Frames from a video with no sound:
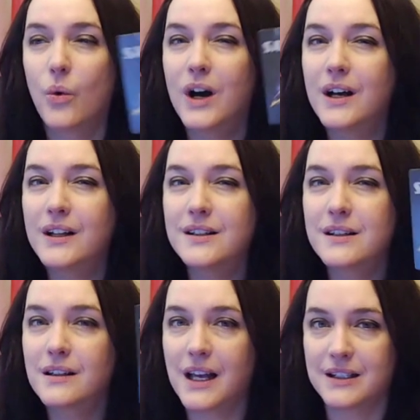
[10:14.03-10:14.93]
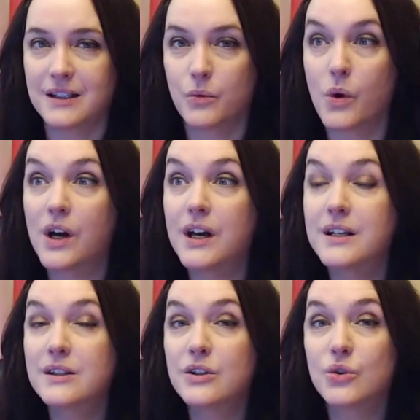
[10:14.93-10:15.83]
What's the lesson?
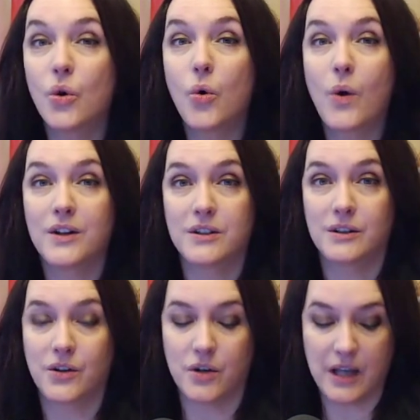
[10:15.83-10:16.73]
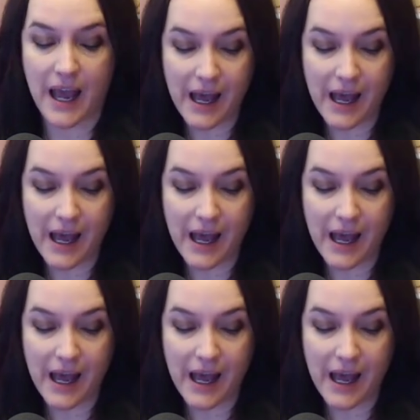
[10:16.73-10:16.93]
What does the soul want to learn?